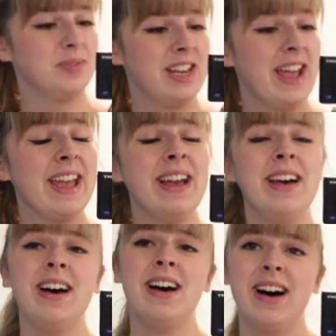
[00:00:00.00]
today
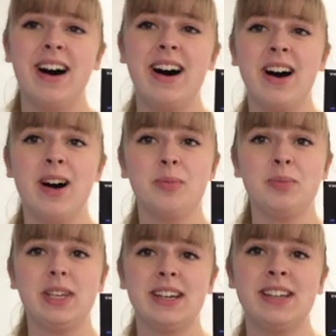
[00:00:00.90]

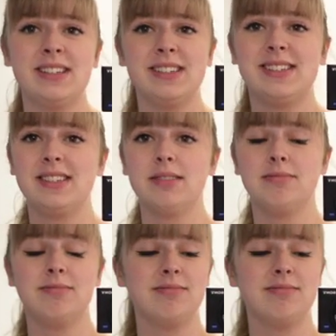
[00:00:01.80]
because